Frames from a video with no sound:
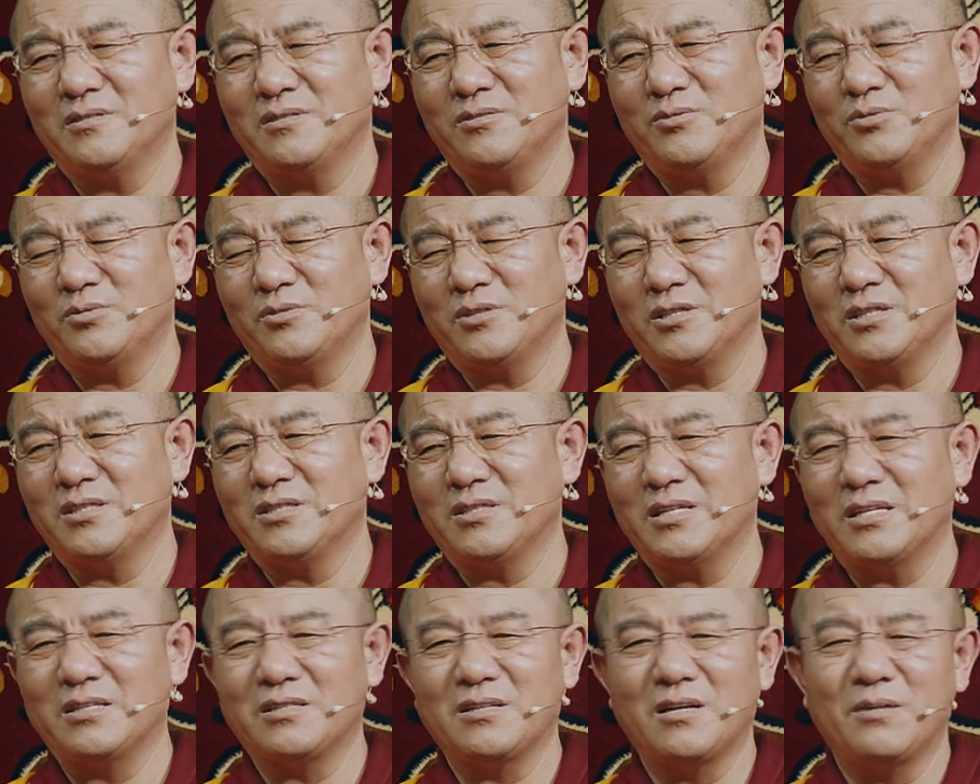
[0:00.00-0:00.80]
I
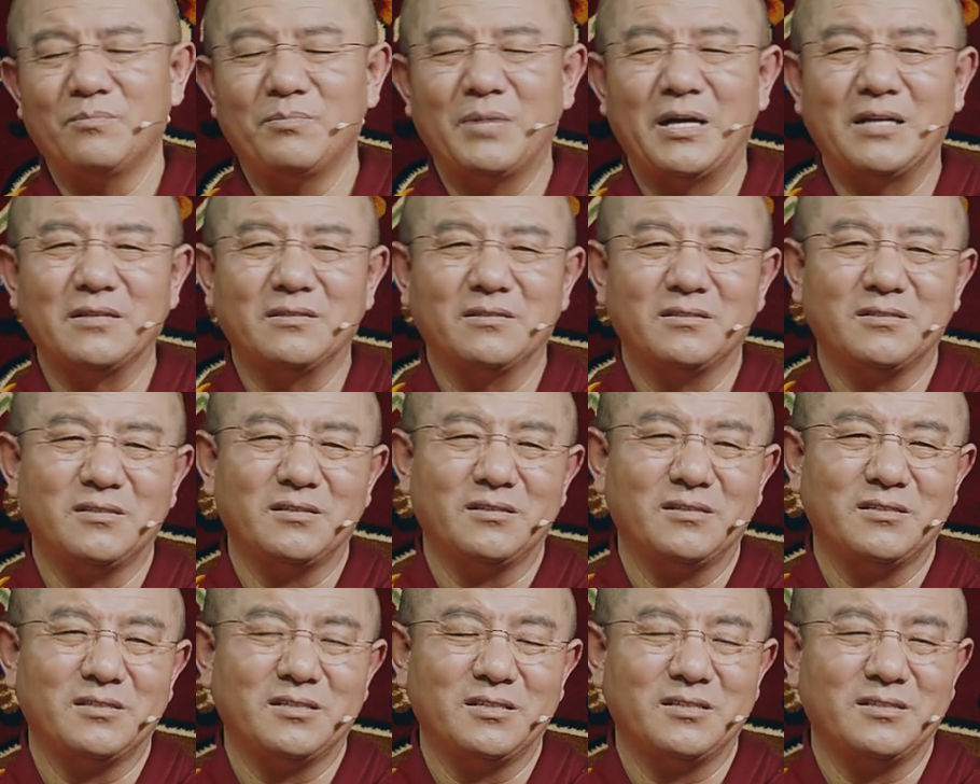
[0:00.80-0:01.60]
know
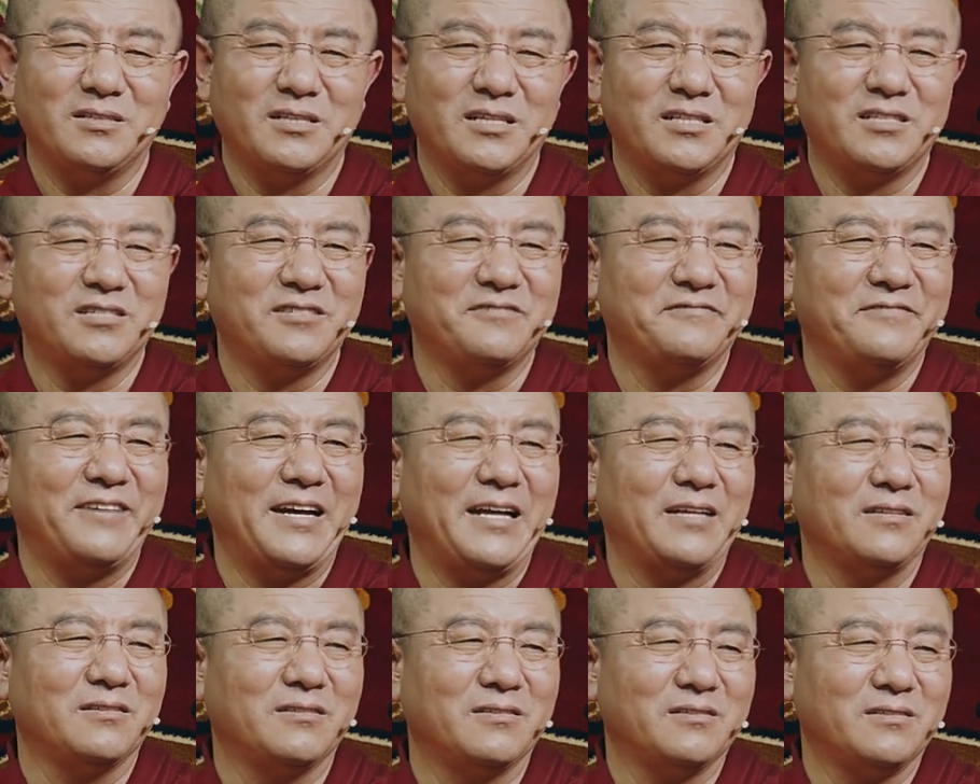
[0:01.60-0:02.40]
that uh,
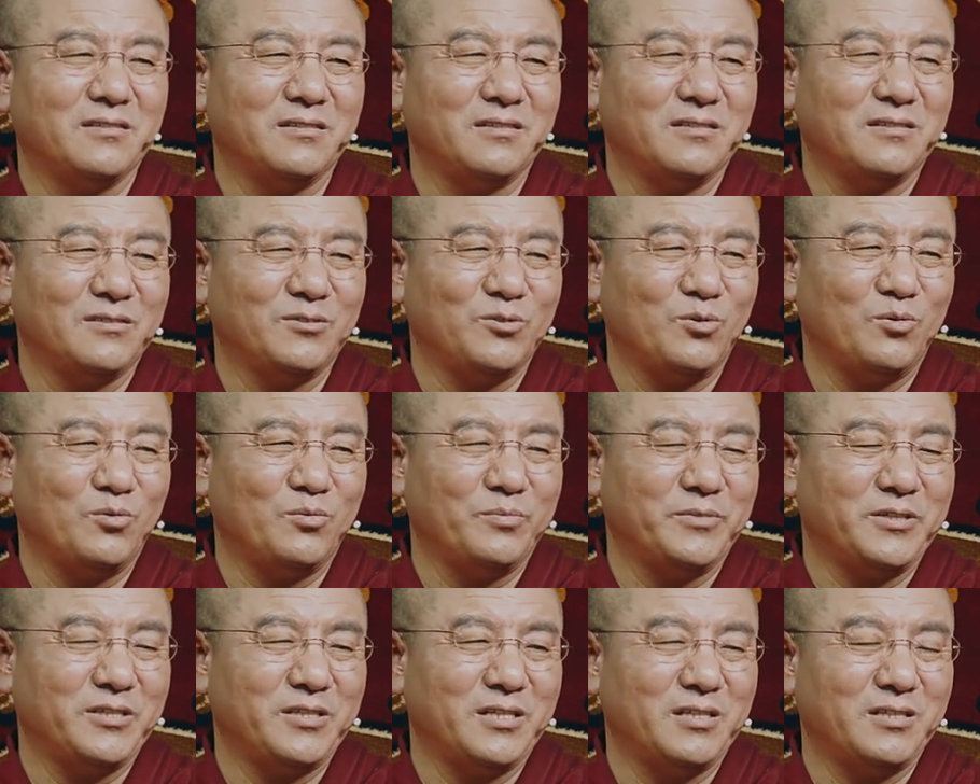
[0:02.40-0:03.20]
because of the
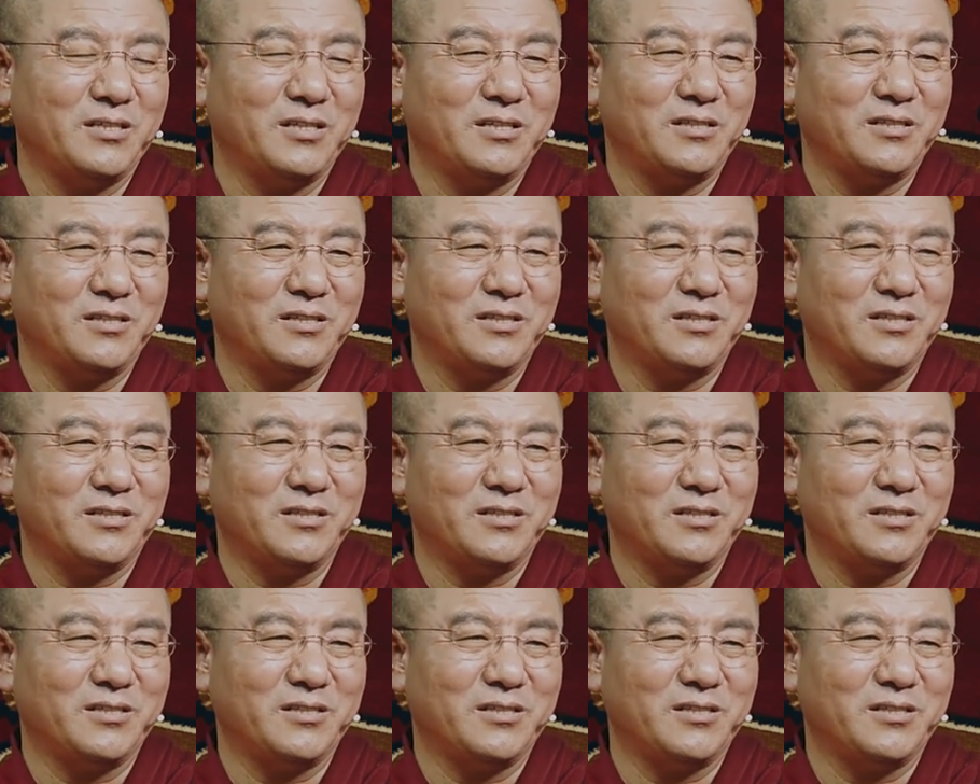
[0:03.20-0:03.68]
different time